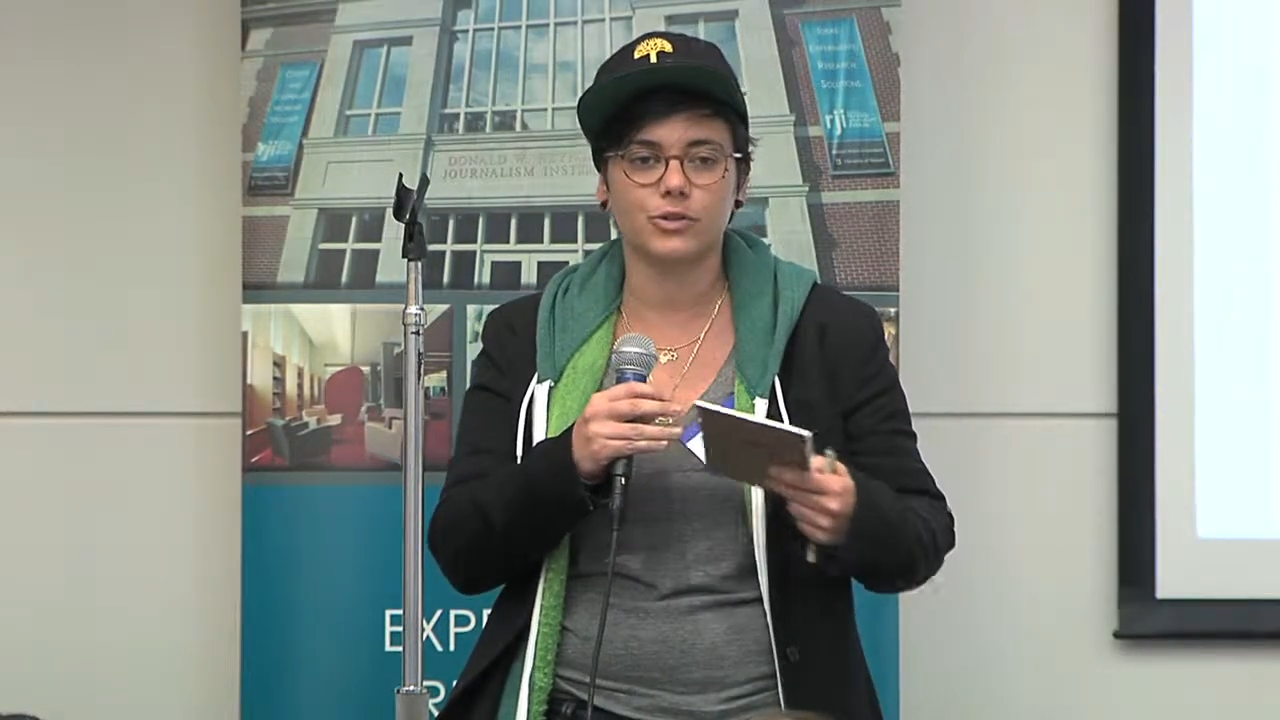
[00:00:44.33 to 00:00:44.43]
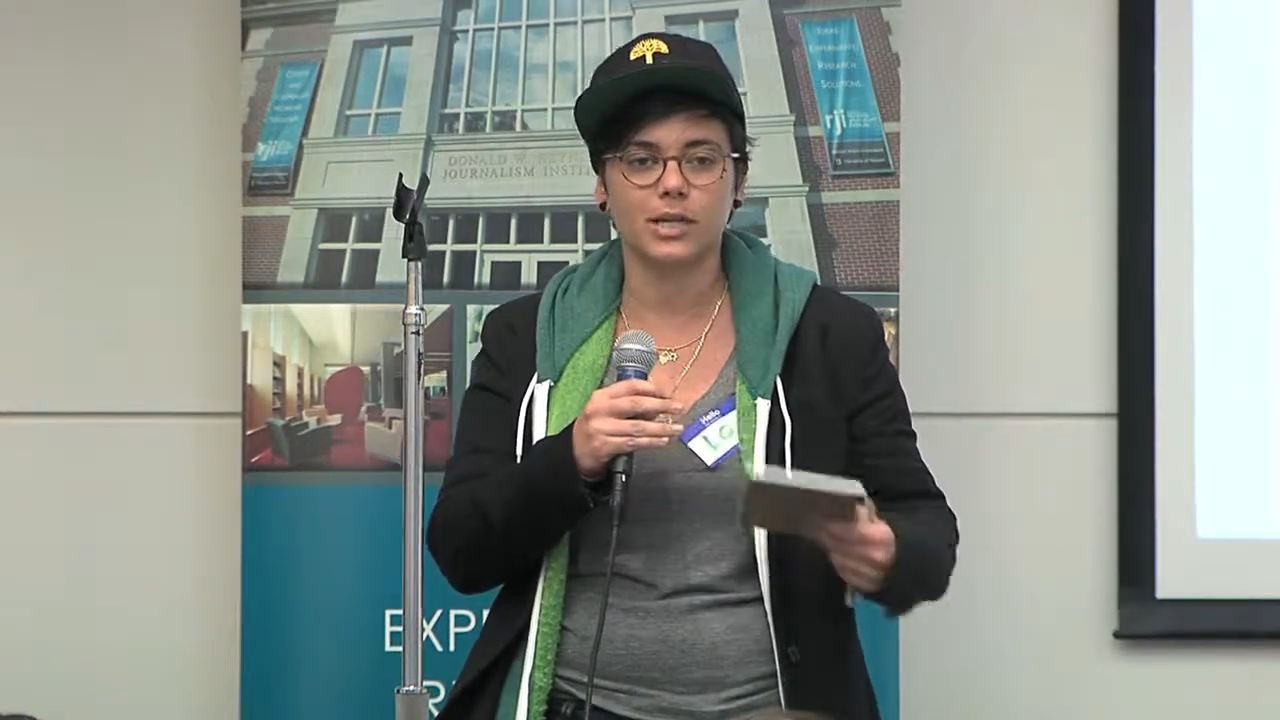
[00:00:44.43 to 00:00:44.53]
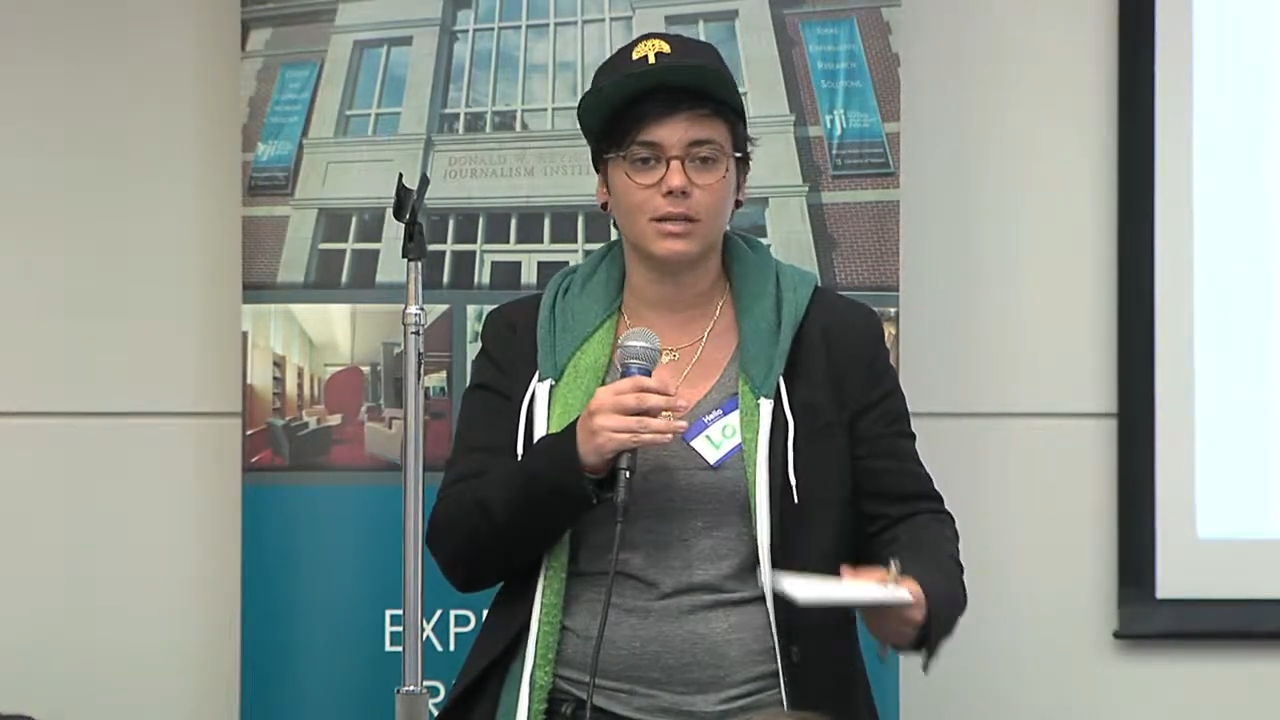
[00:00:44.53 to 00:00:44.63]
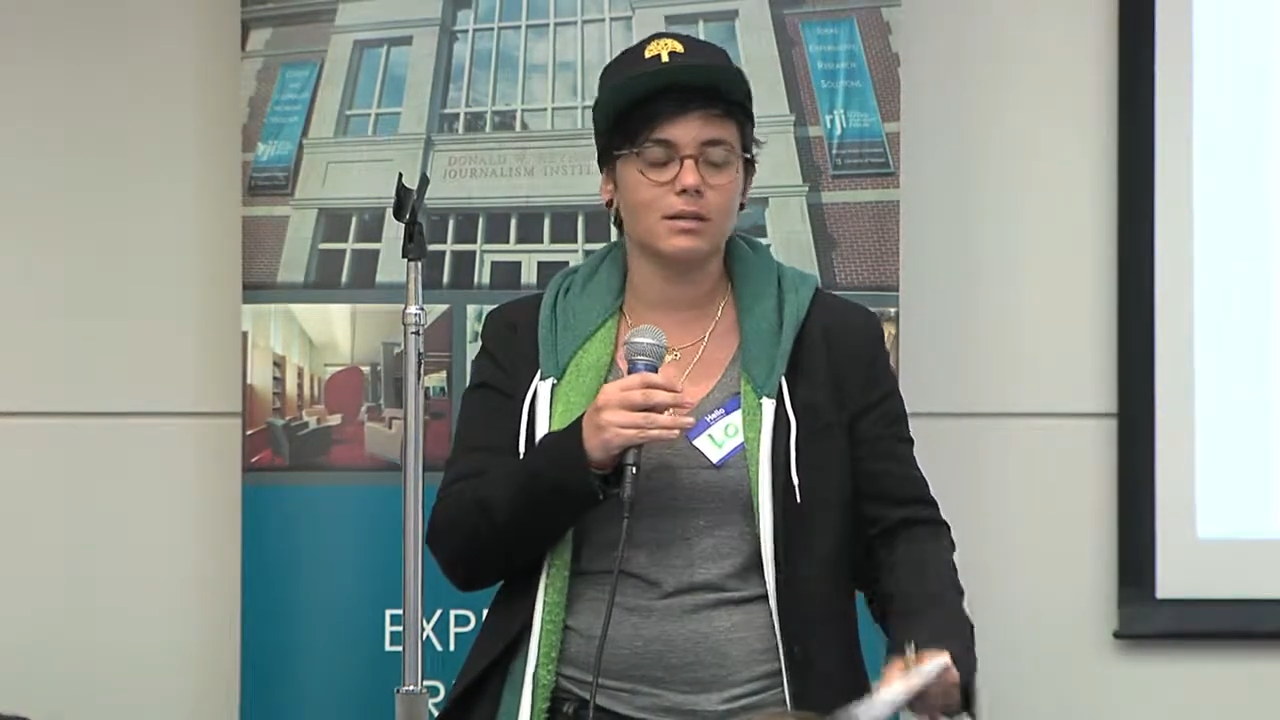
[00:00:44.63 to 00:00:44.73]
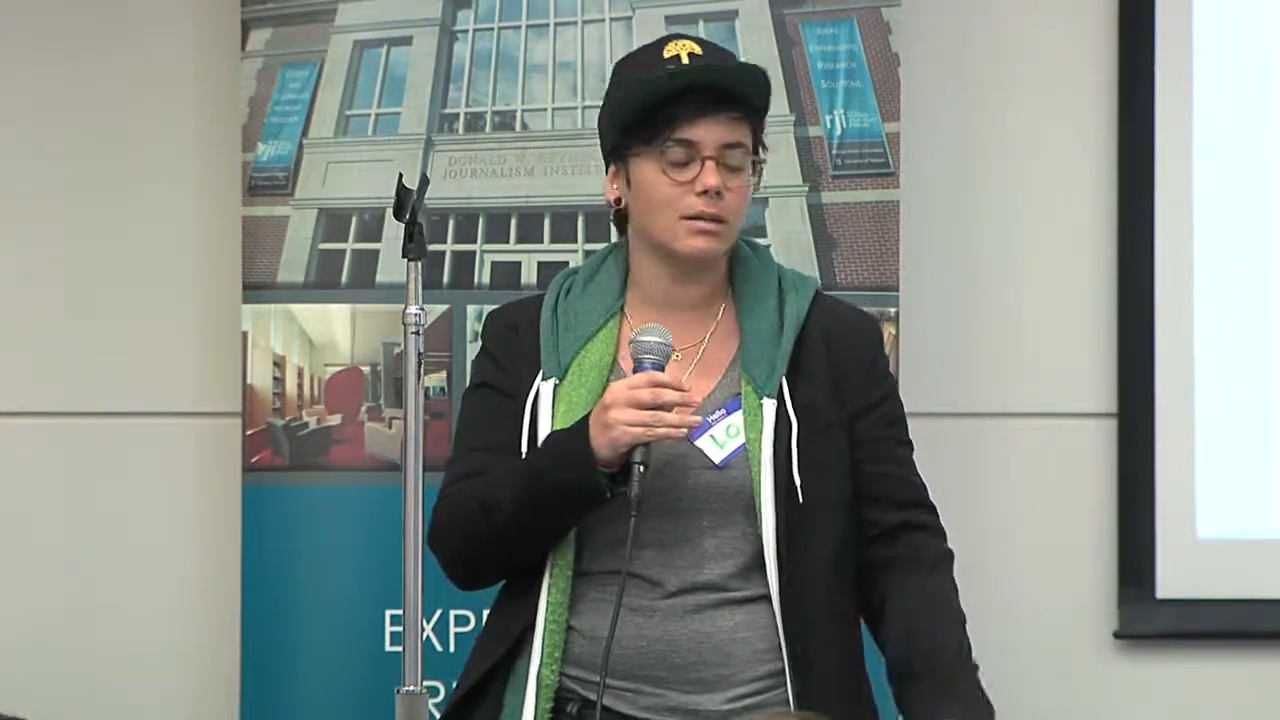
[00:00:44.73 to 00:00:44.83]

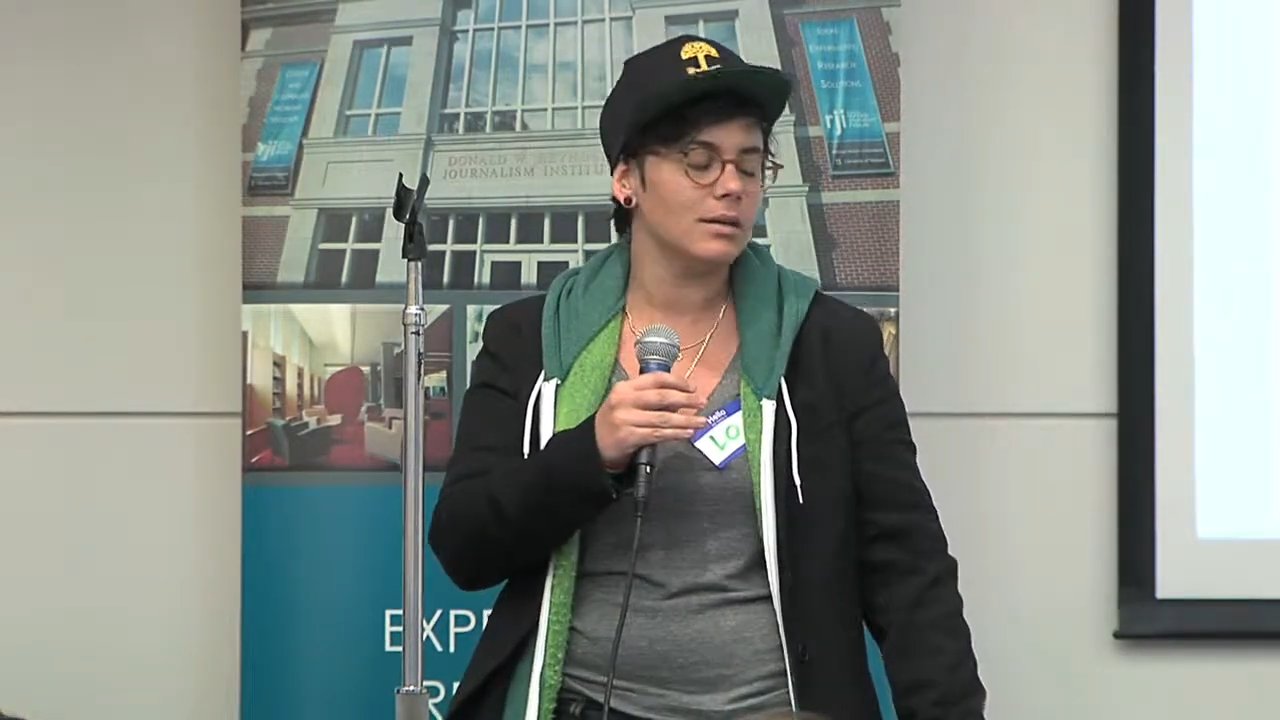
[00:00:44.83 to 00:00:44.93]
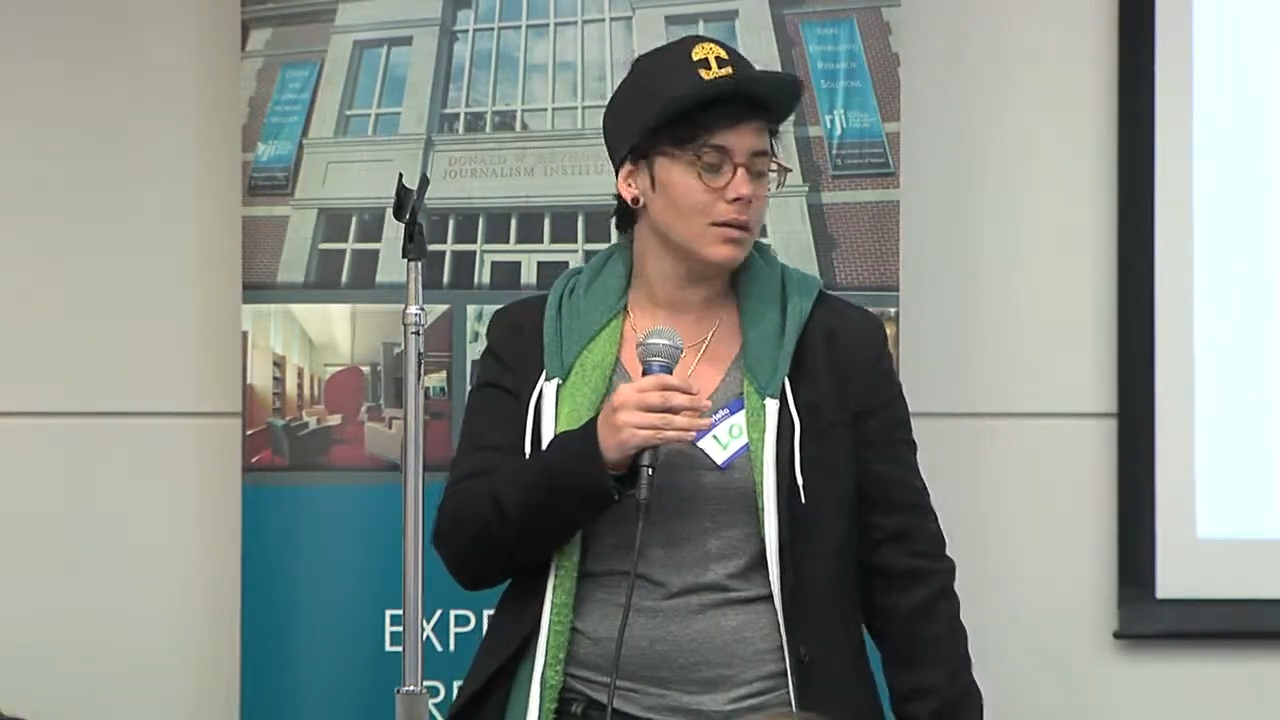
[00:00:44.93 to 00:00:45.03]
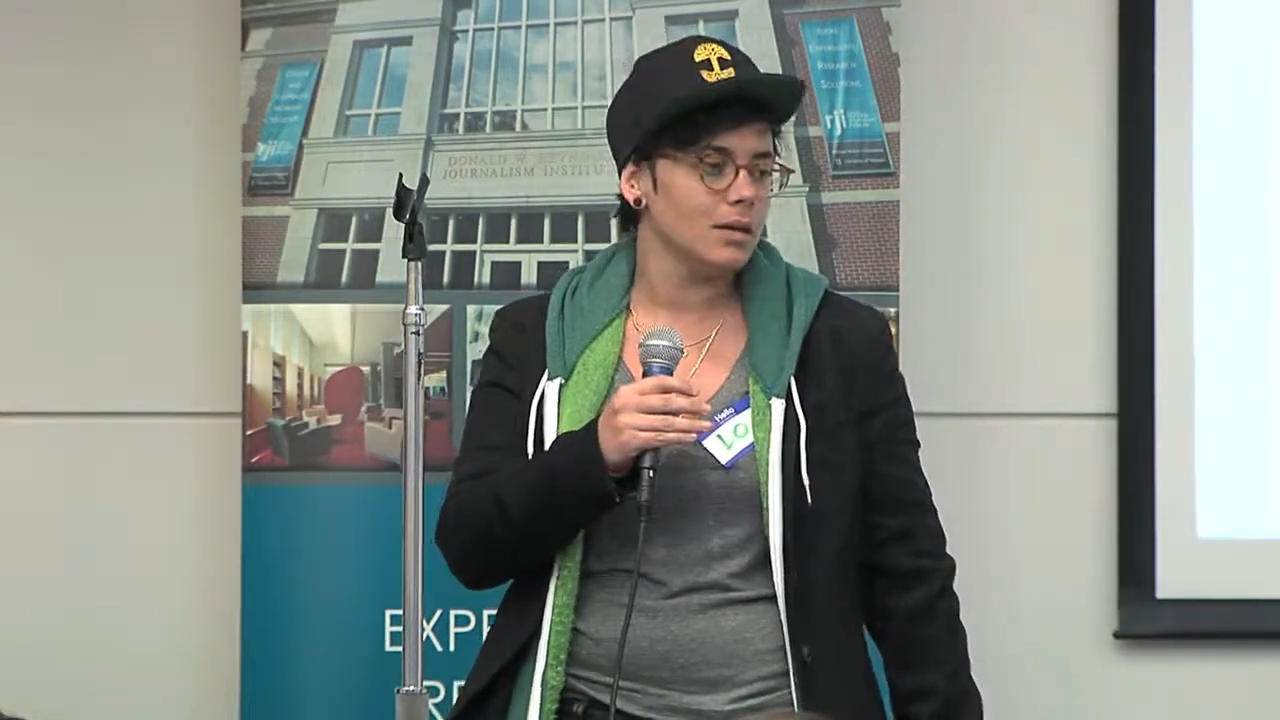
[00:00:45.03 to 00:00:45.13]
created